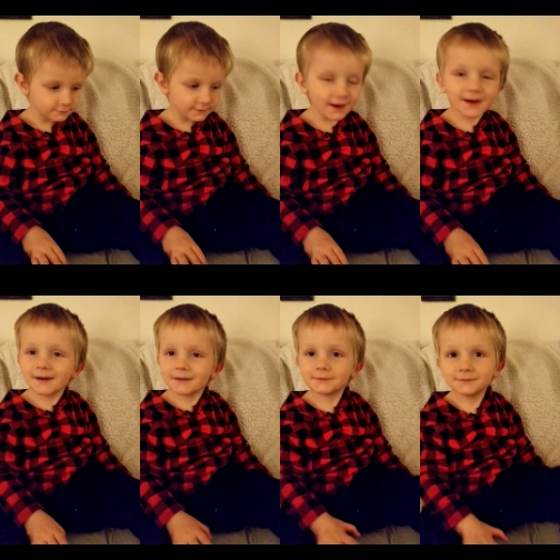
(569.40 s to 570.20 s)
Yeah?
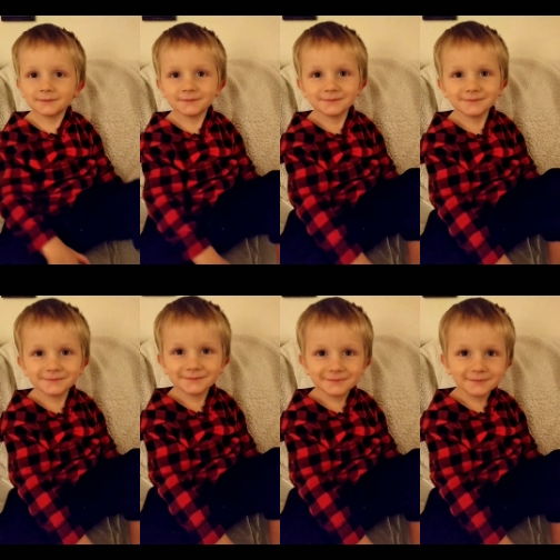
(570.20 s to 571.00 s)
Did
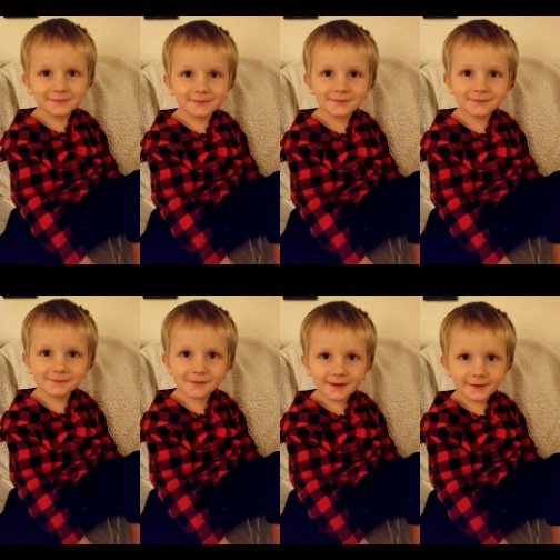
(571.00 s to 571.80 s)
you know
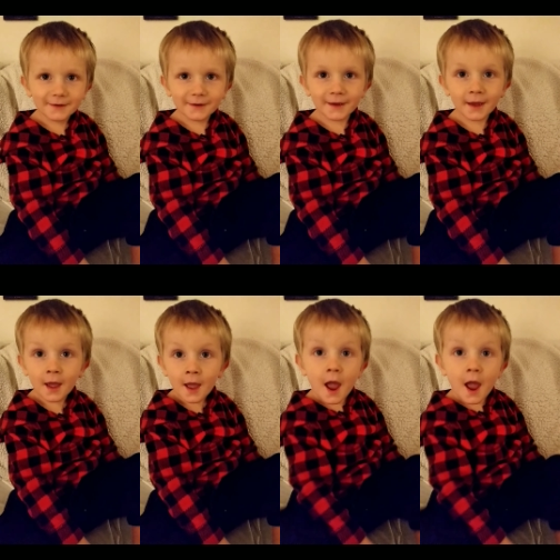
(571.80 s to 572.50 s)
that